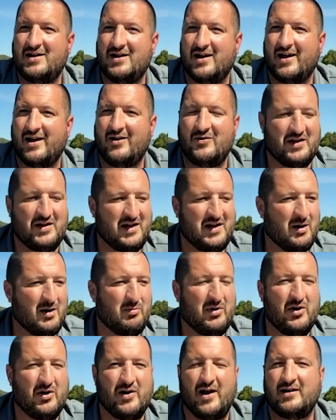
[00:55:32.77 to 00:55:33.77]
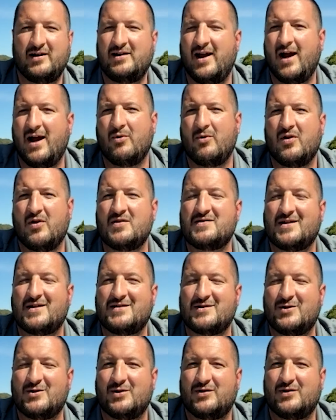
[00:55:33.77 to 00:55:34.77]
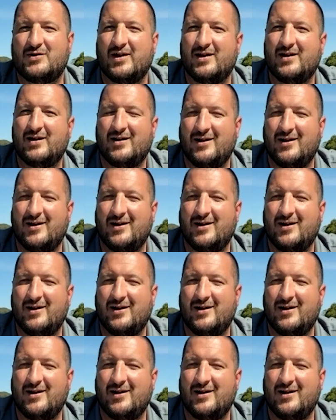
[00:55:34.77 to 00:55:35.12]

I don't think he appeared on camera though, so that's a good thing.